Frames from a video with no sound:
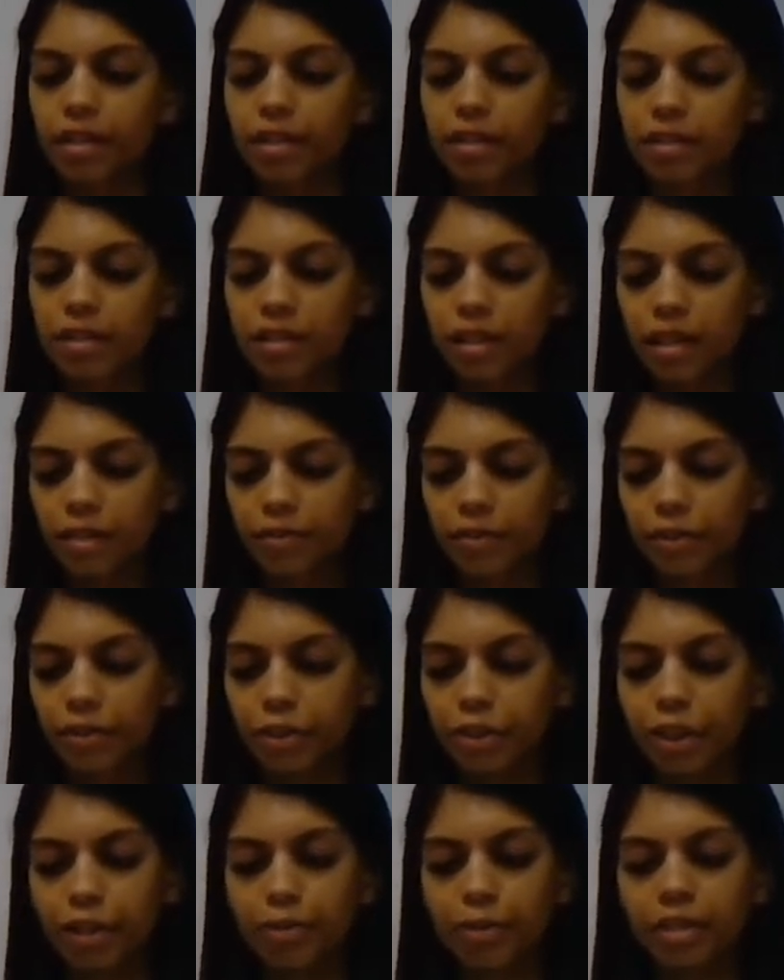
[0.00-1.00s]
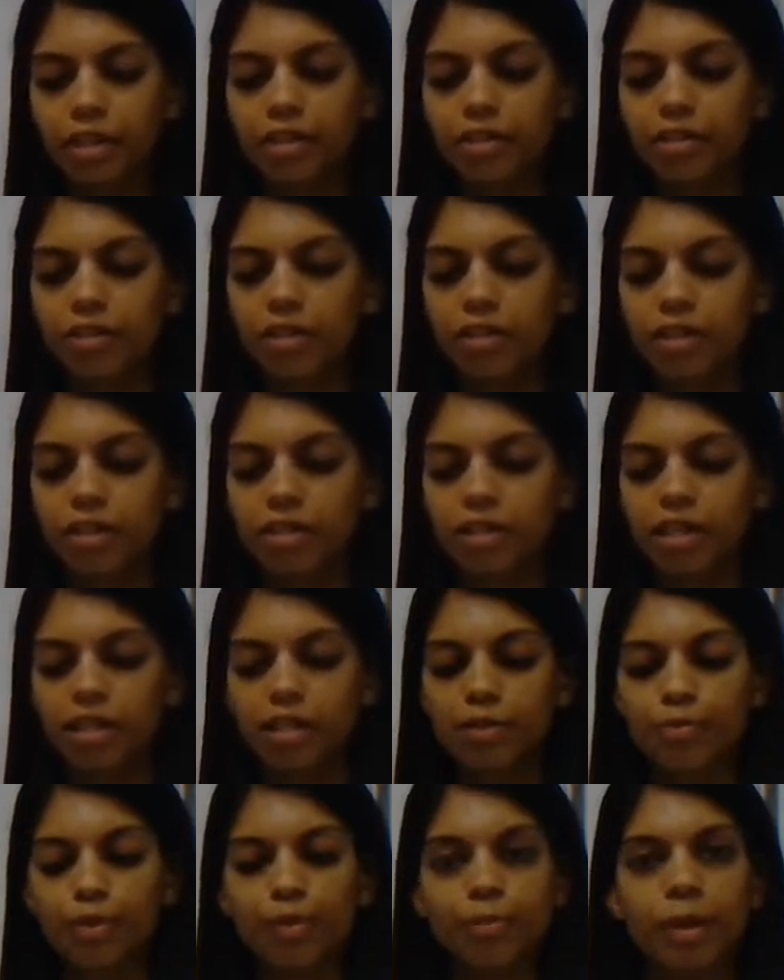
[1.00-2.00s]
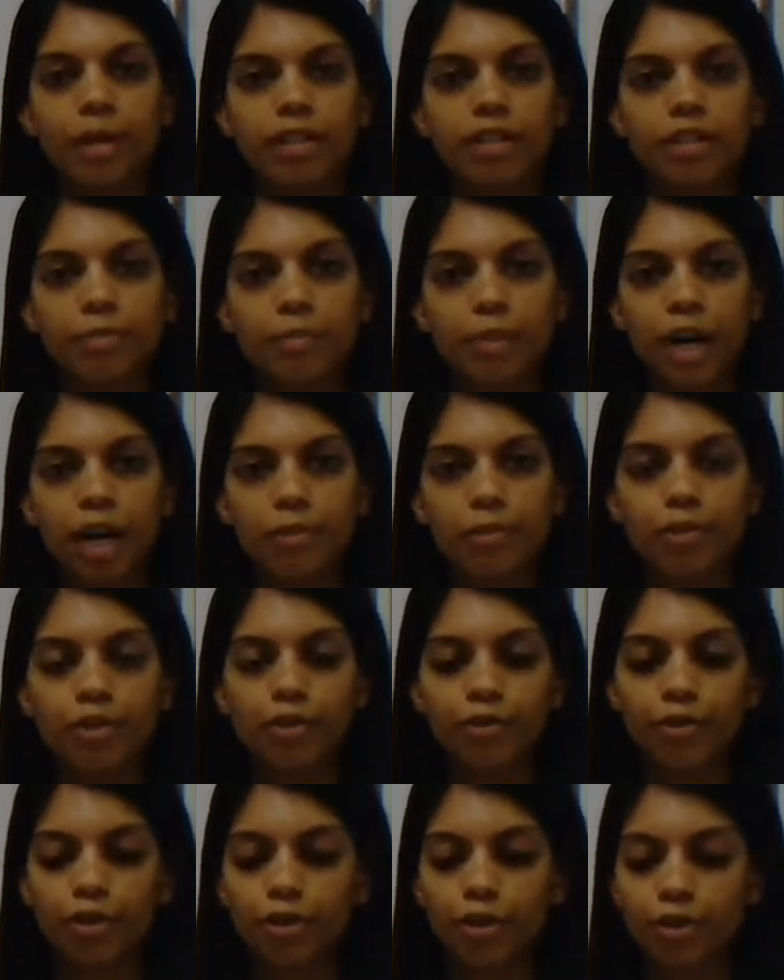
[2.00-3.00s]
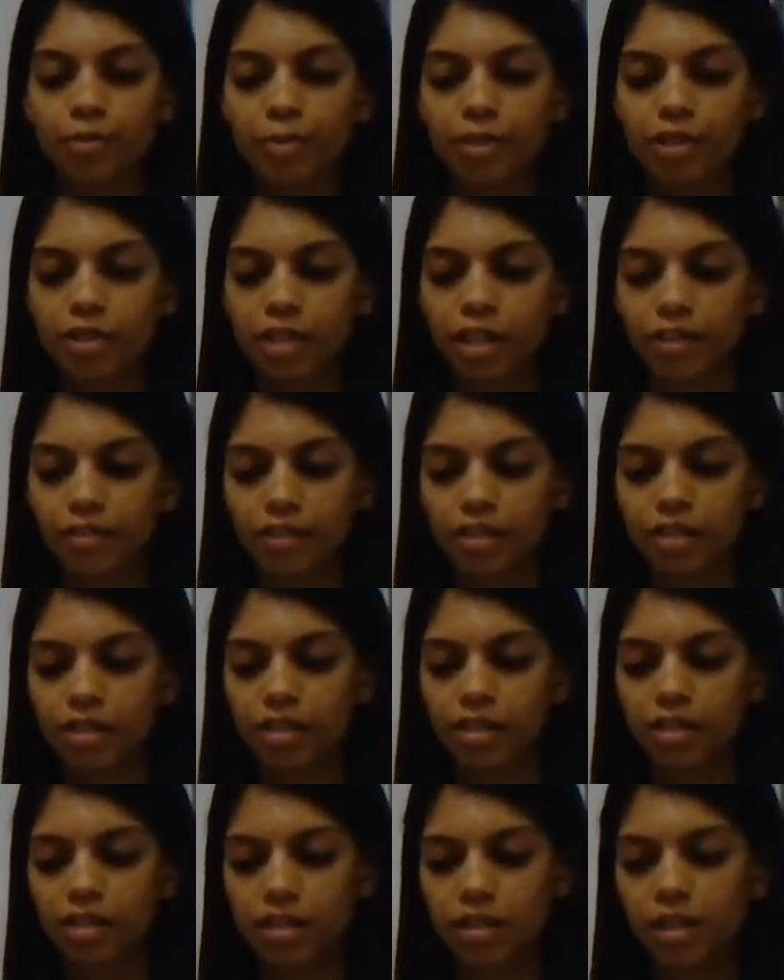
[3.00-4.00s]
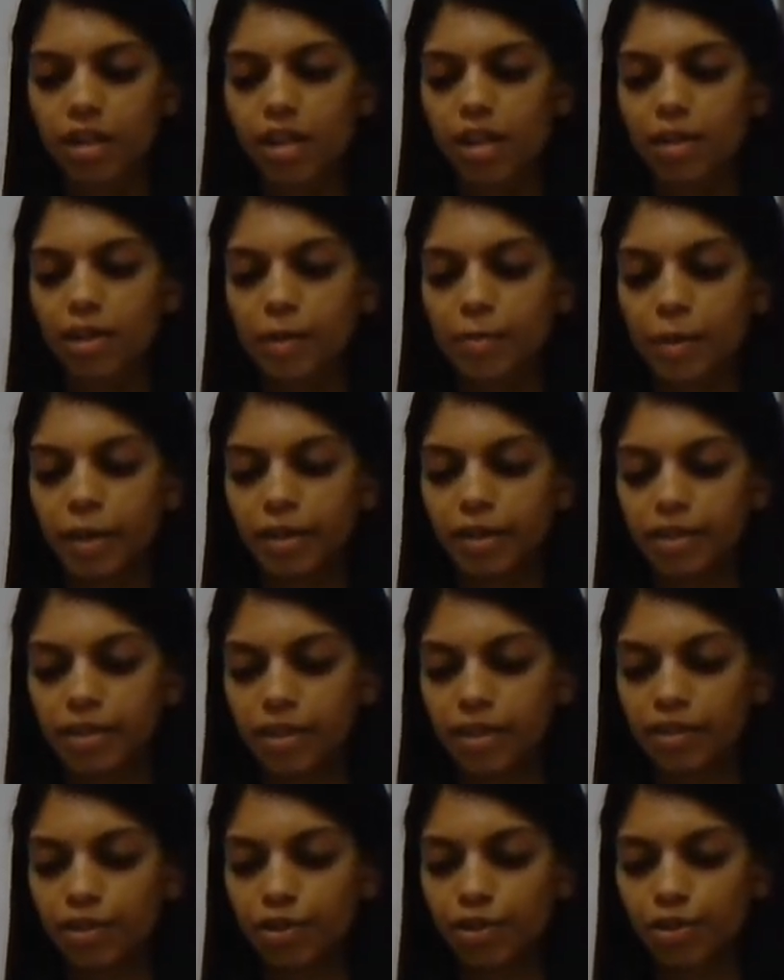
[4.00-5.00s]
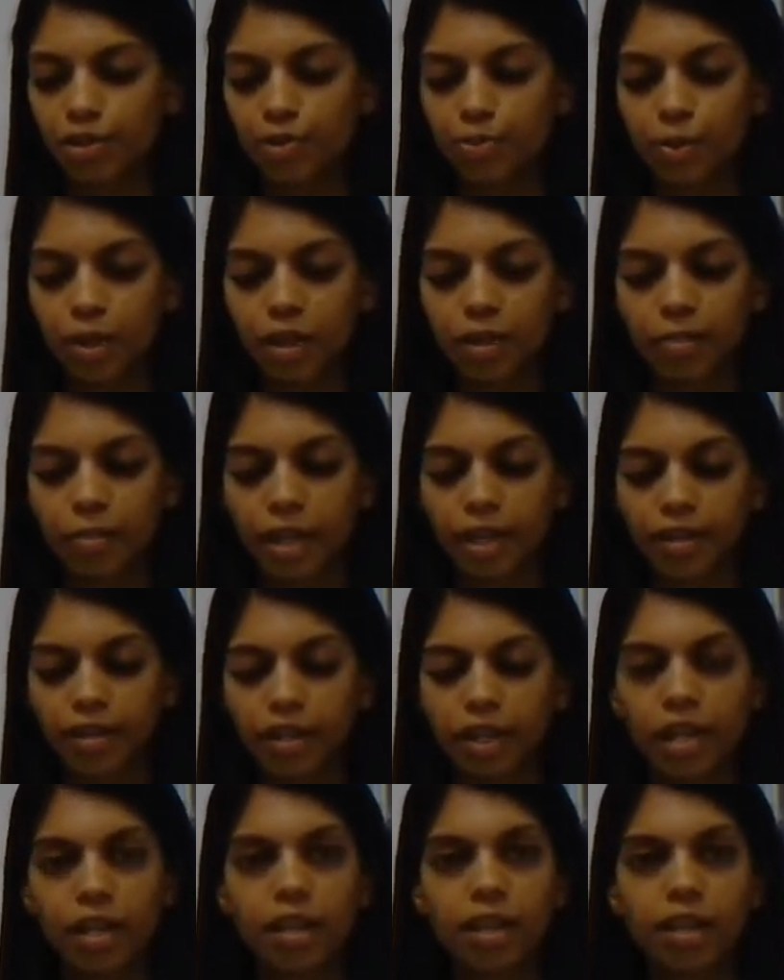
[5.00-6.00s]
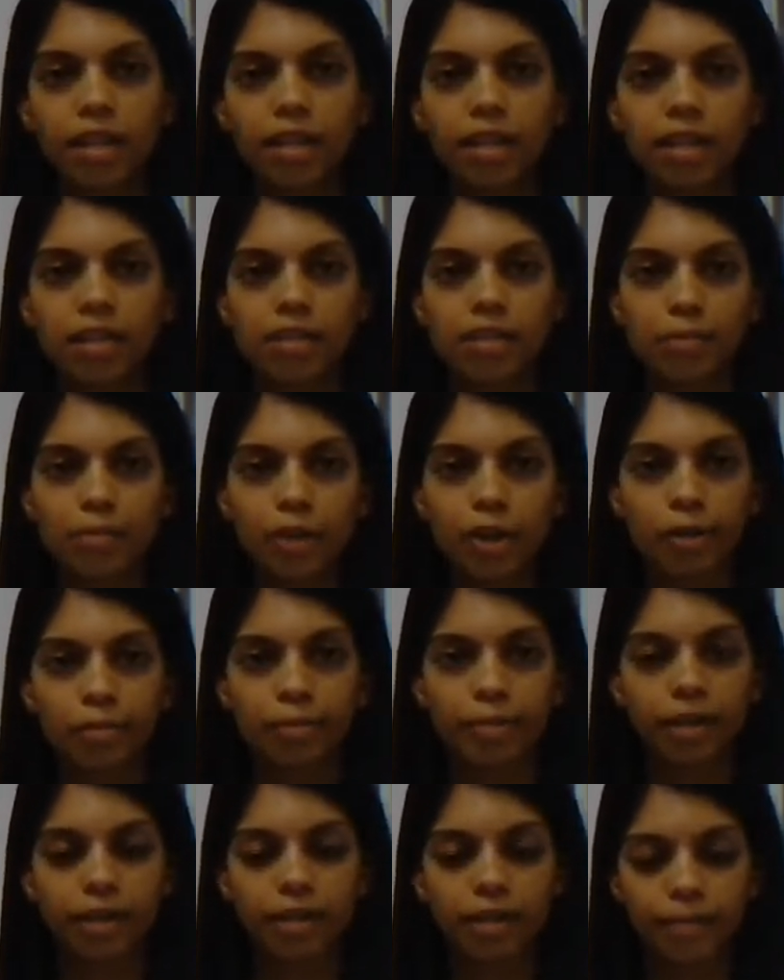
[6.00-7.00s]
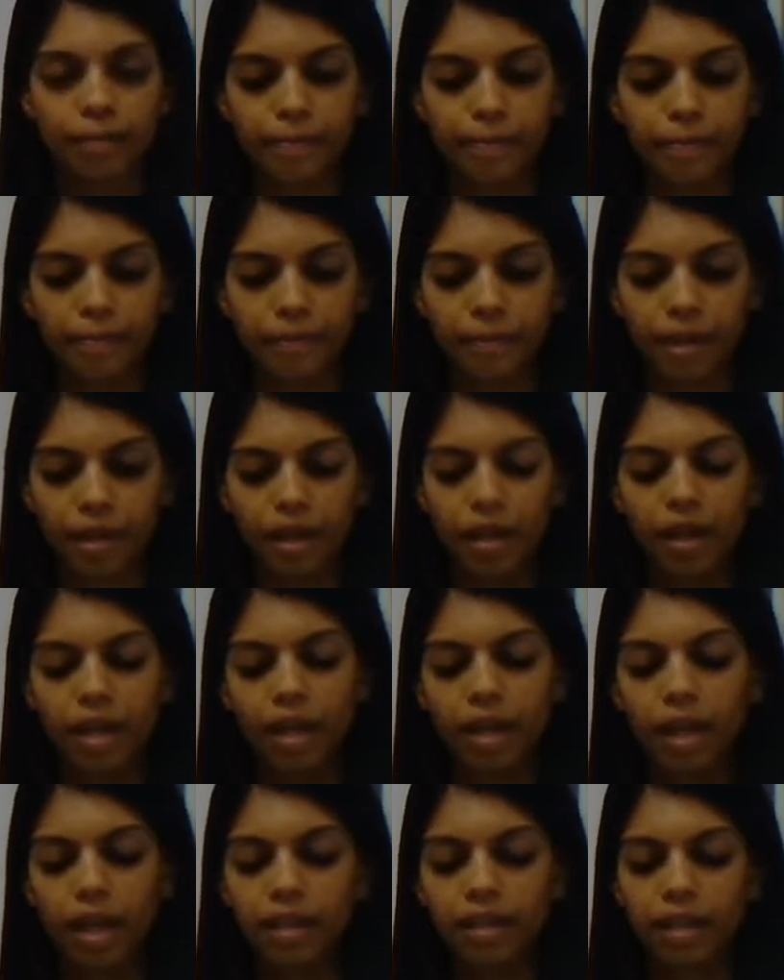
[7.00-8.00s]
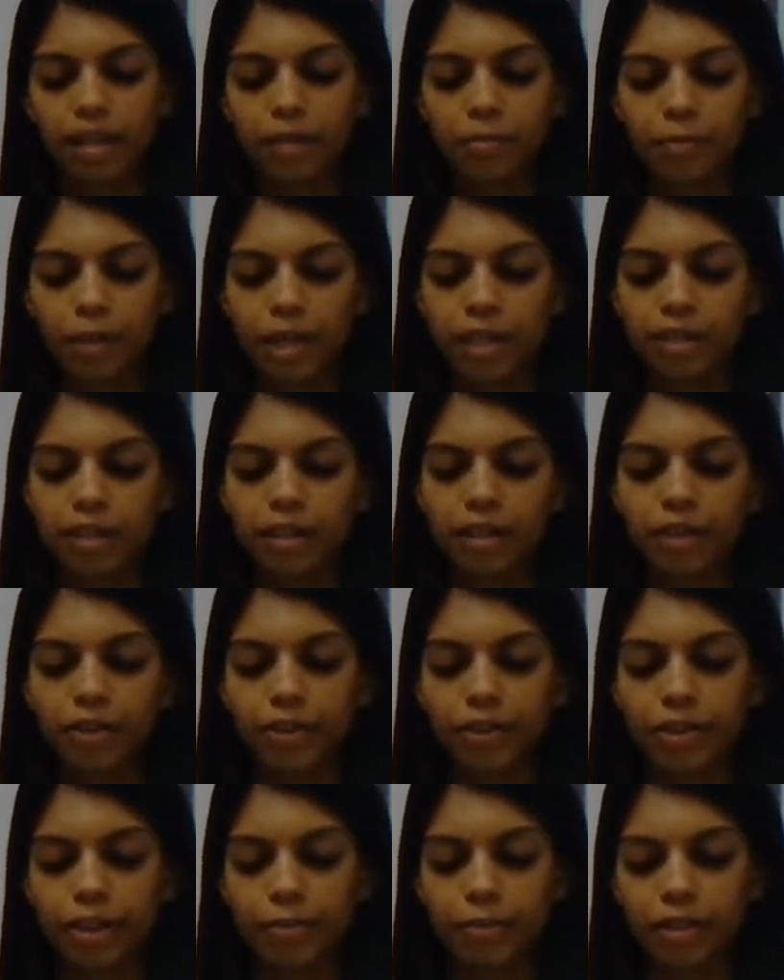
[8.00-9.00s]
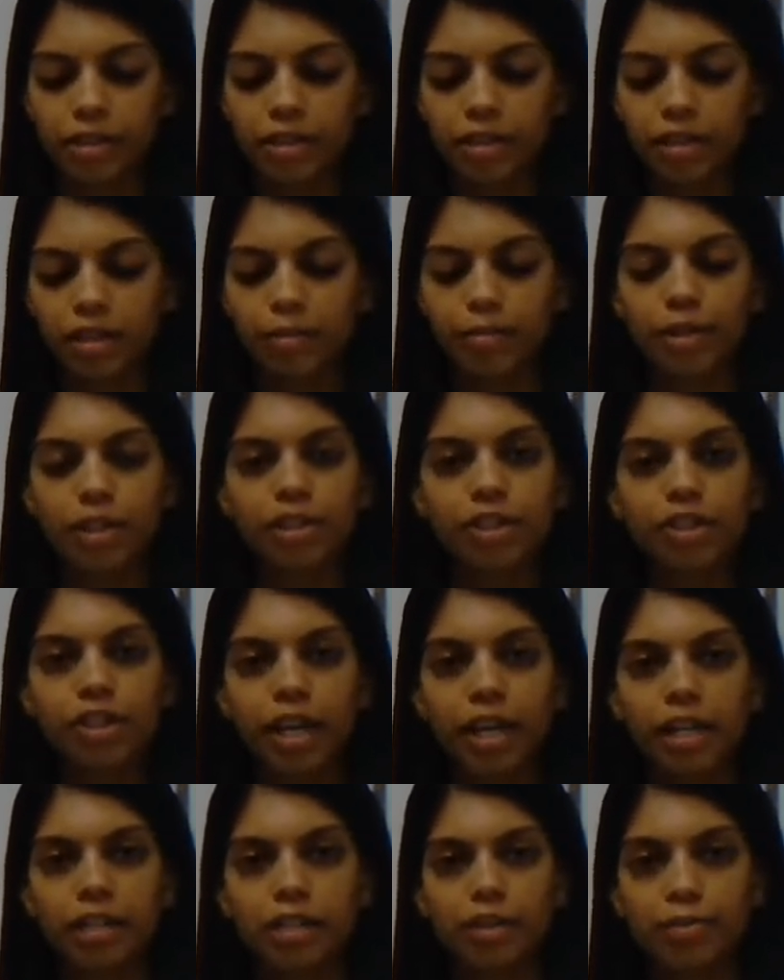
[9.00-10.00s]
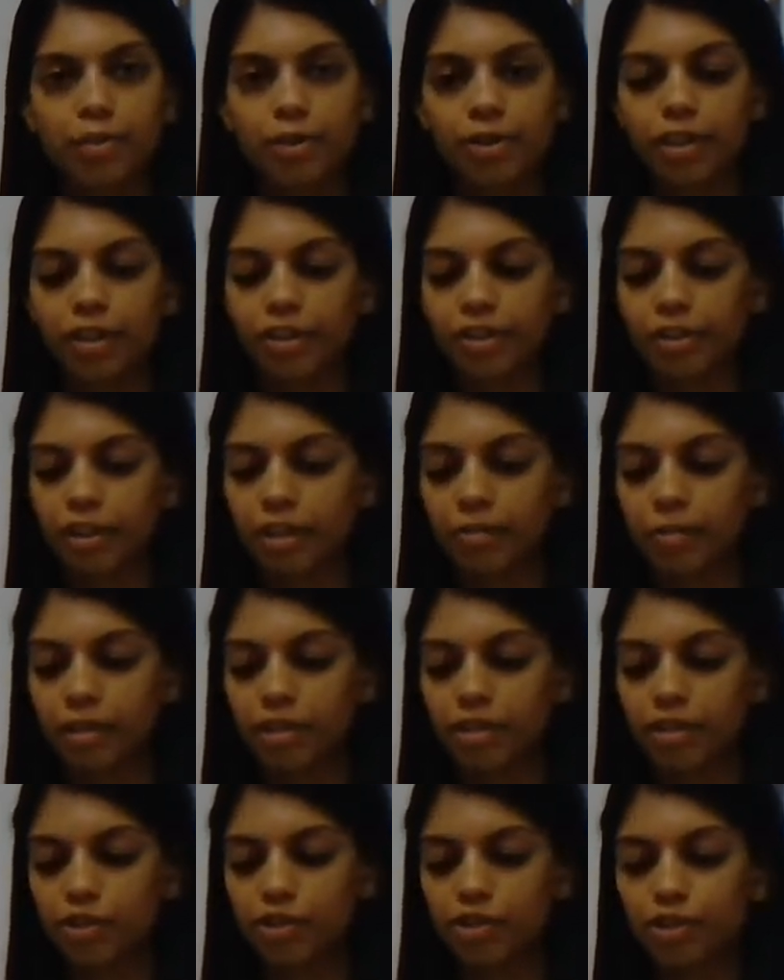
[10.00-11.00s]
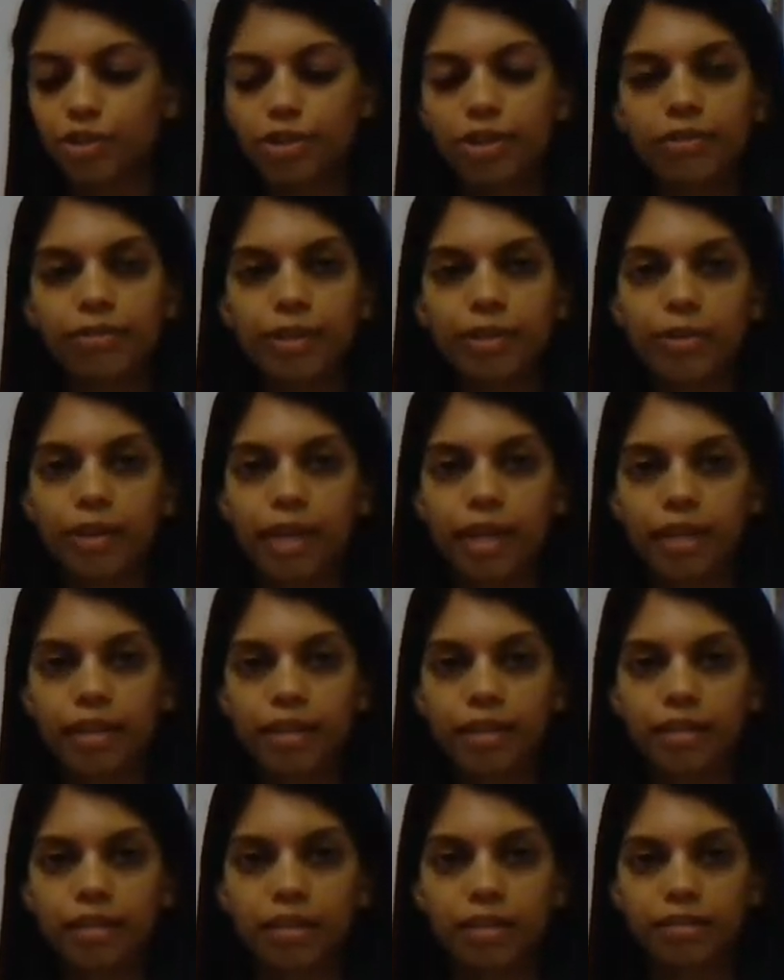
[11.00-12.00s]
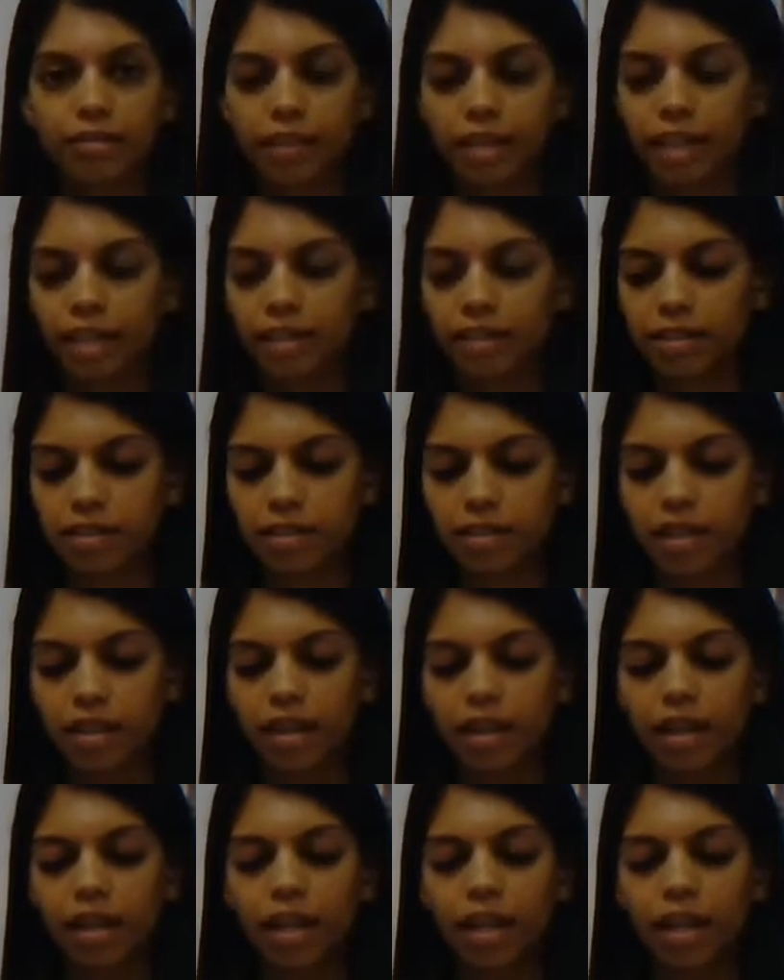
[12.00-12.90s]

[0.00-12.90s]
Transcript: This kind of agreement is not accessible by the Department of Human Services. Parents can choose what amount they think is appropriate. Unlike binding agreements, limited child support agreements do not require legal advice.